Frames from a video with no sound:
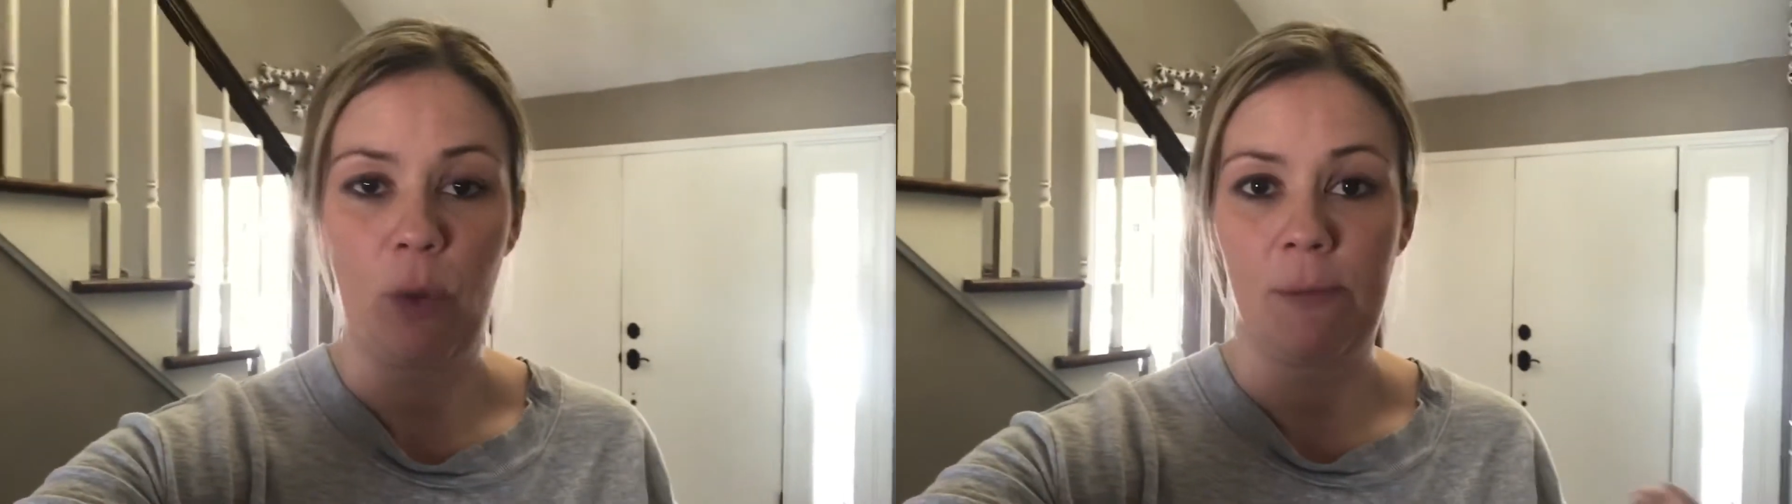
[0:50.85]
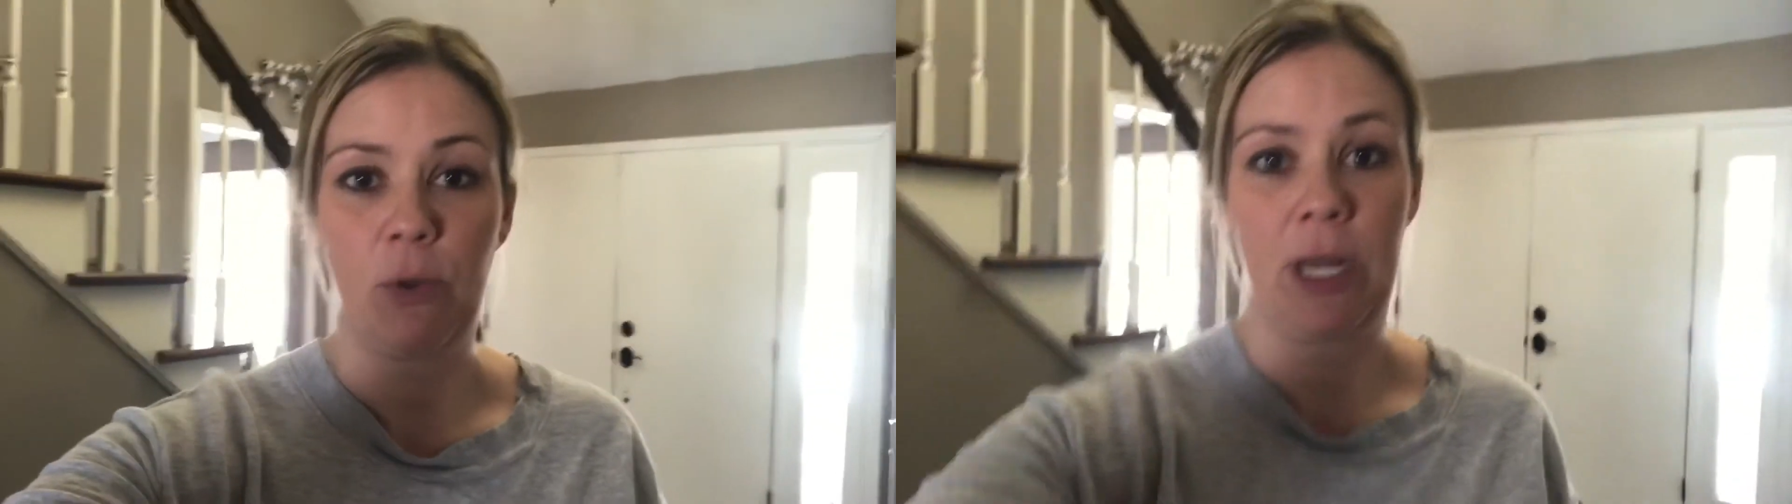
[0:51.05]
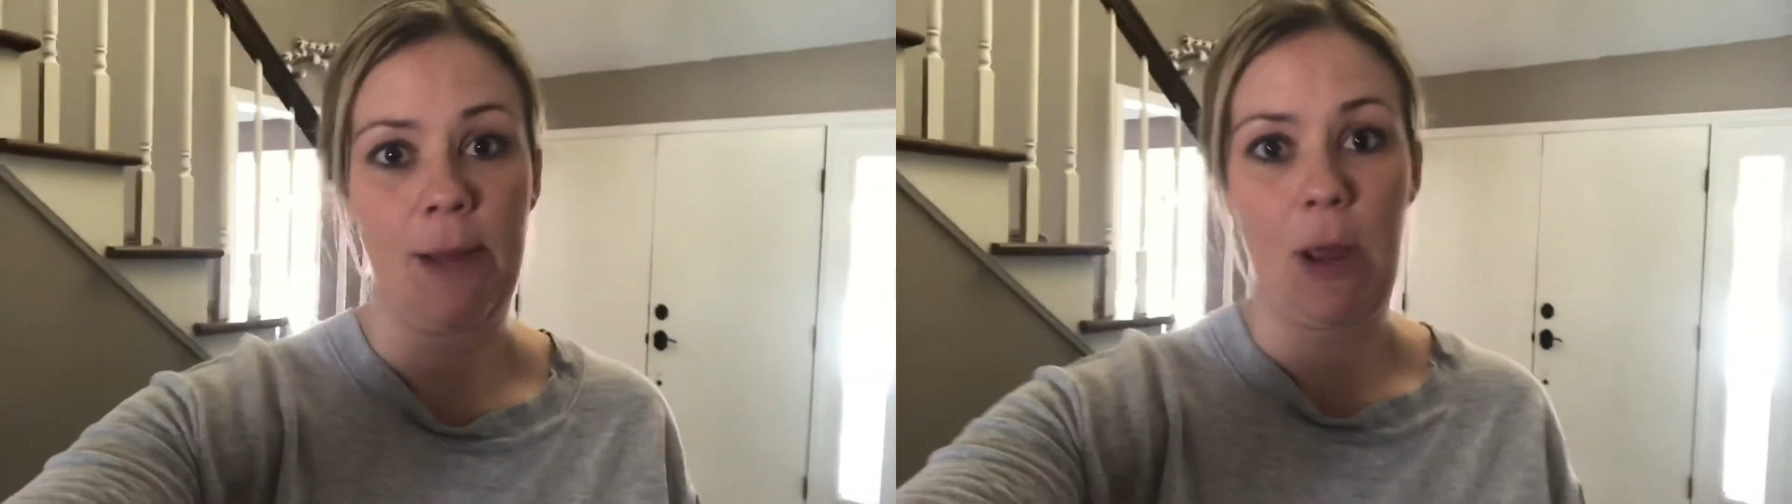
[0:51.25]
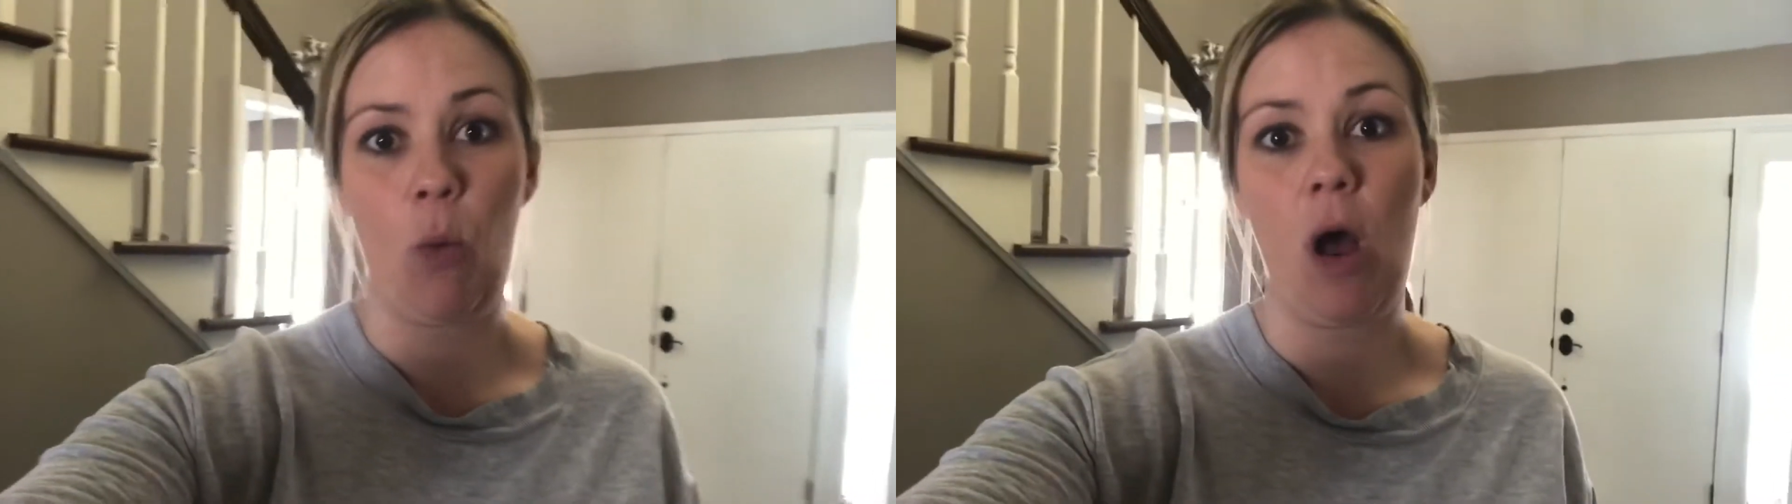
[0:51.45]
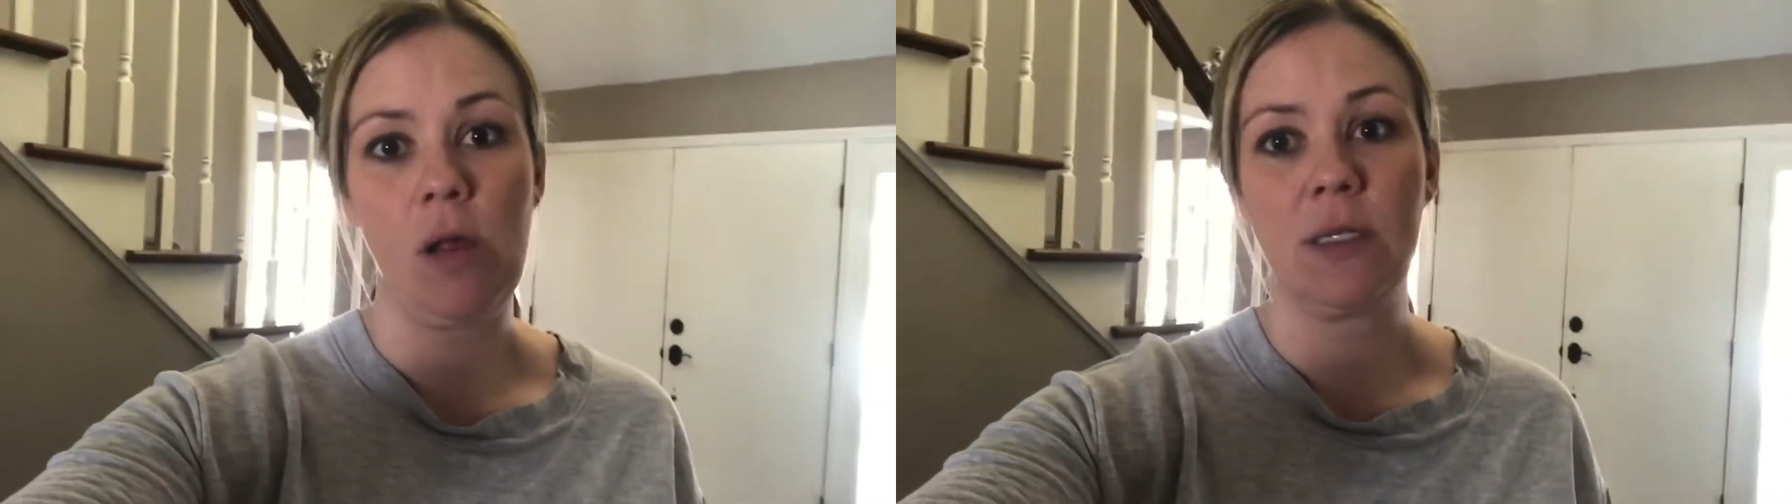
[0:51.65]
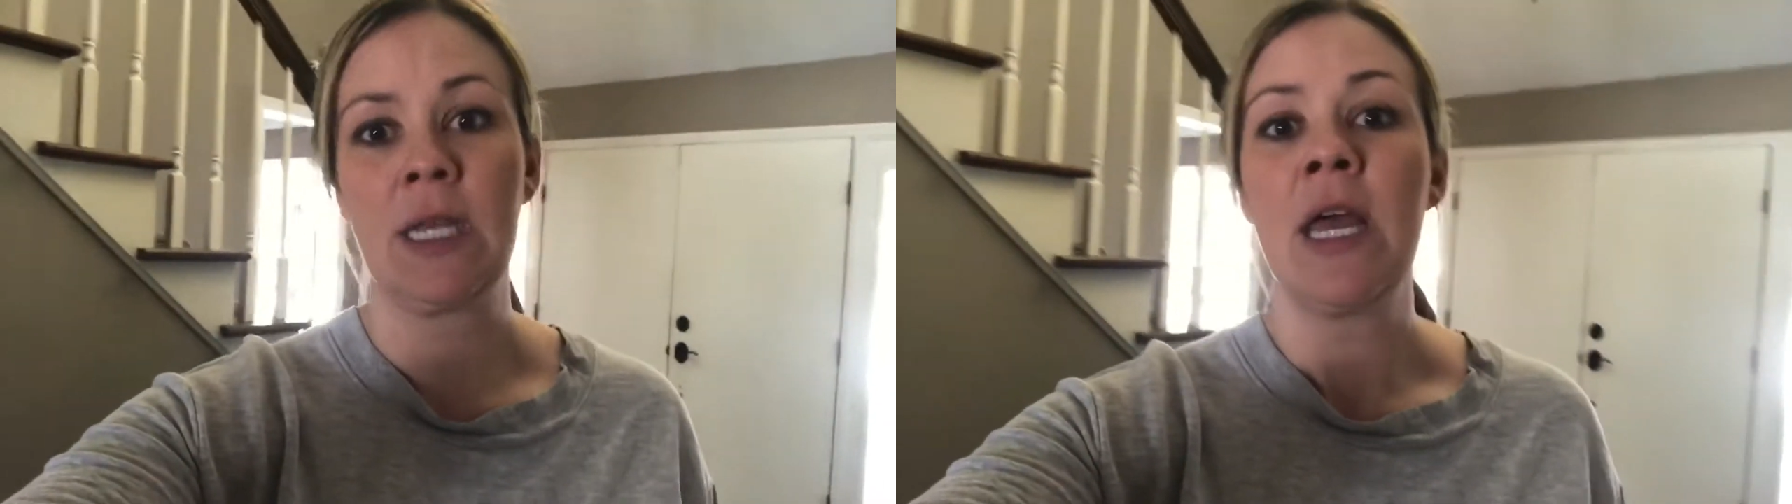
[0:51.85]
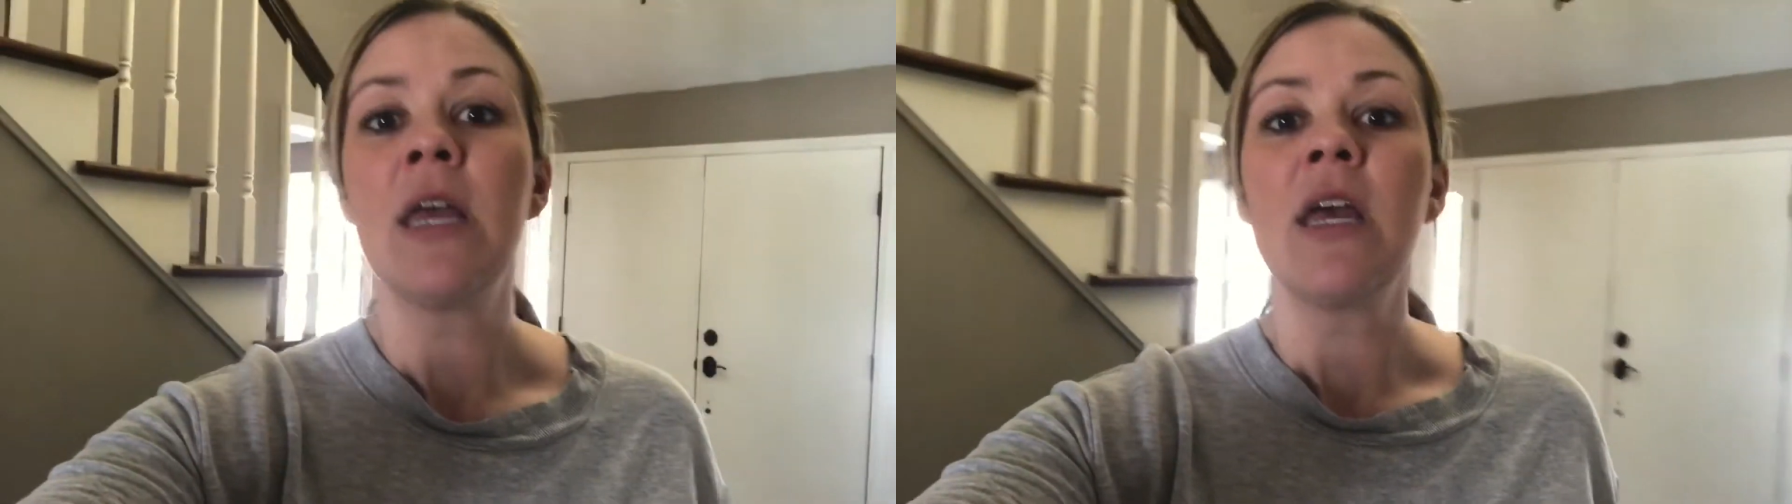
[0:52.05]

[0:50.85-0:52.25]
what I'm putting on my walls.